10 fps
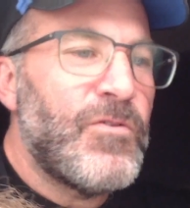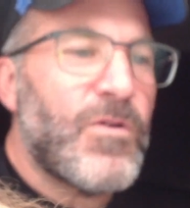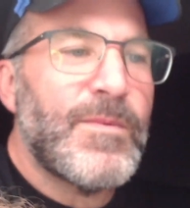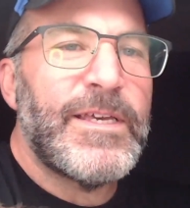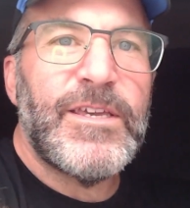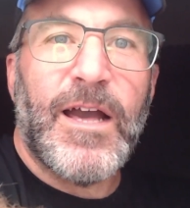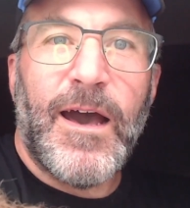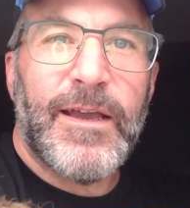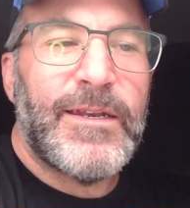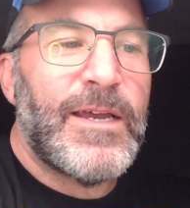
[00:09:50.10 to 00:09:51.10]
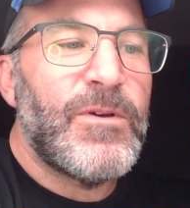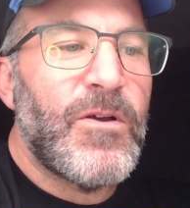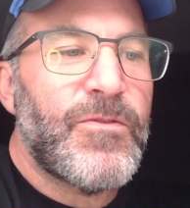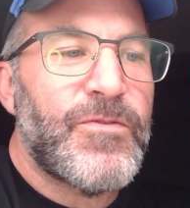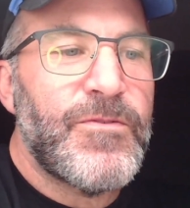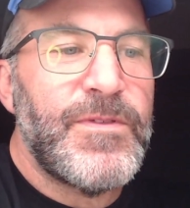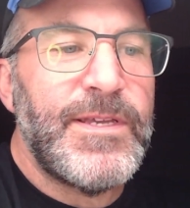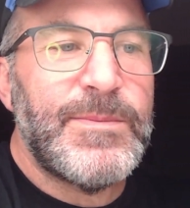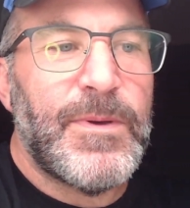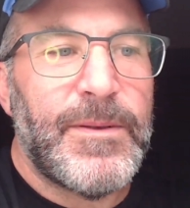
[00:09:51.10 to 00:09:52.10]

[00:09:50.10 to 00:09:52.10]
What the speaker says: Normally, Kai and I would go through these,